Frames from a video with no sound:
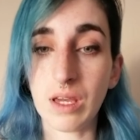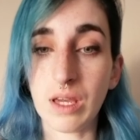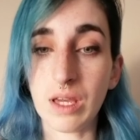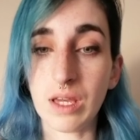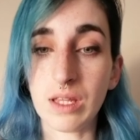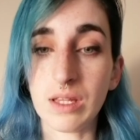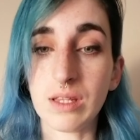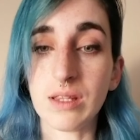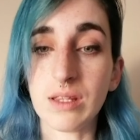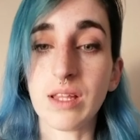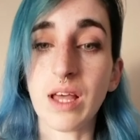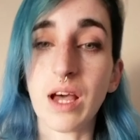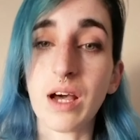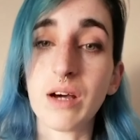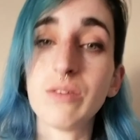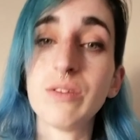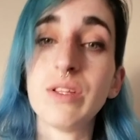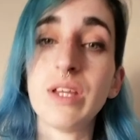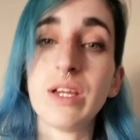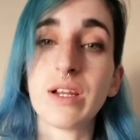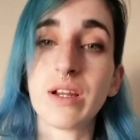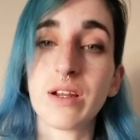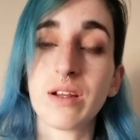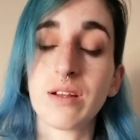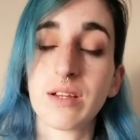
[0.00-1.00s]
and now
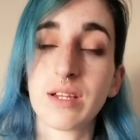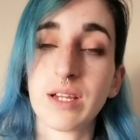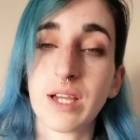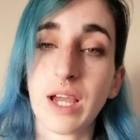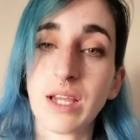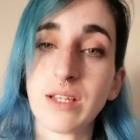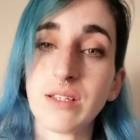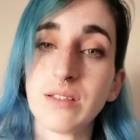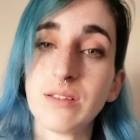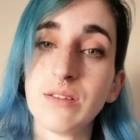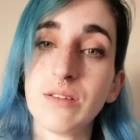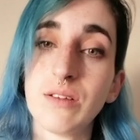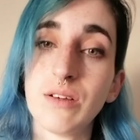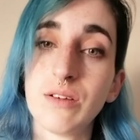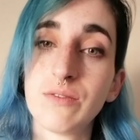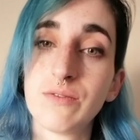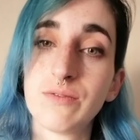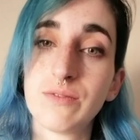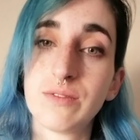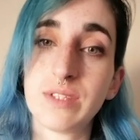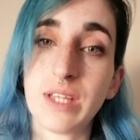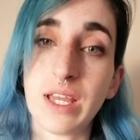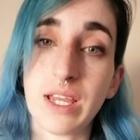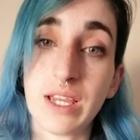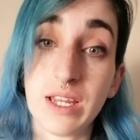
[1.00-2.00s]
they're kind of
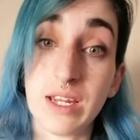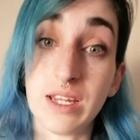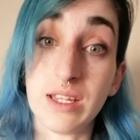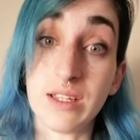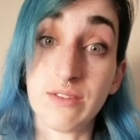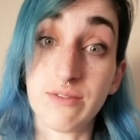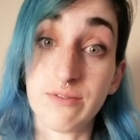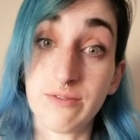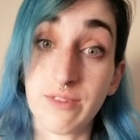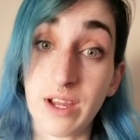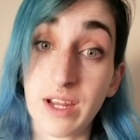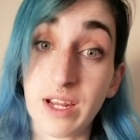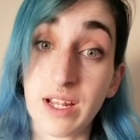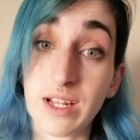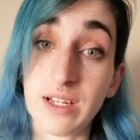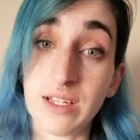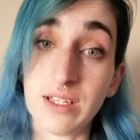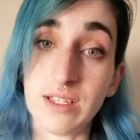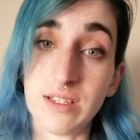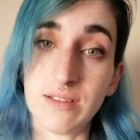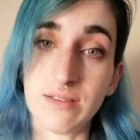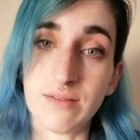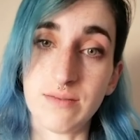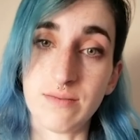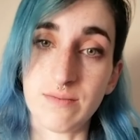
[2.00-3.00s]
taking it
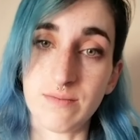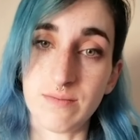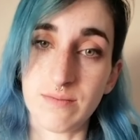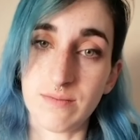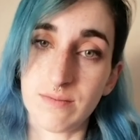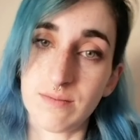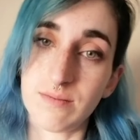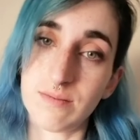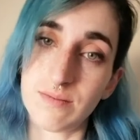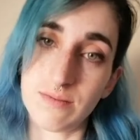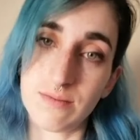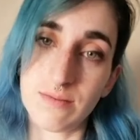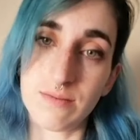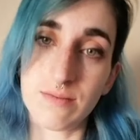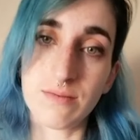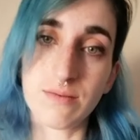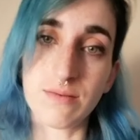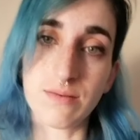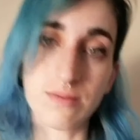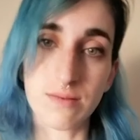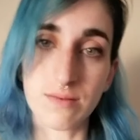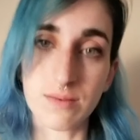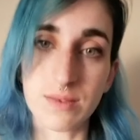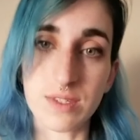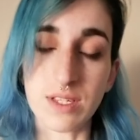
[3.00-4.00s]
finally
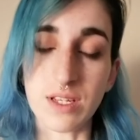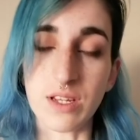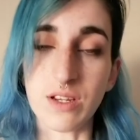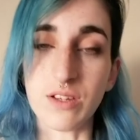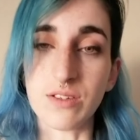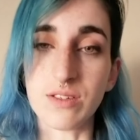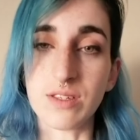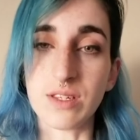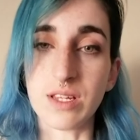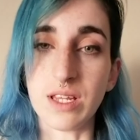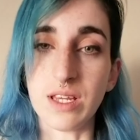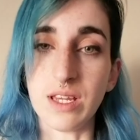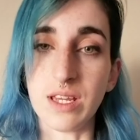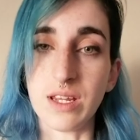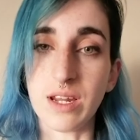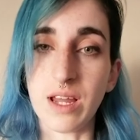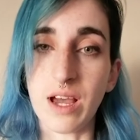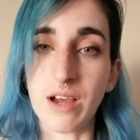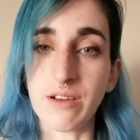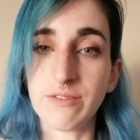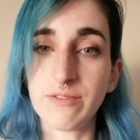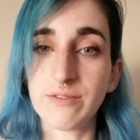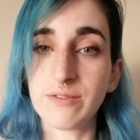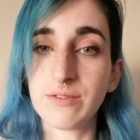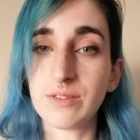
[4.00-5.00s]
seriously
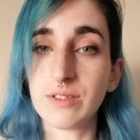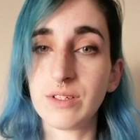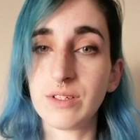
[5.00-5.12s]
enough.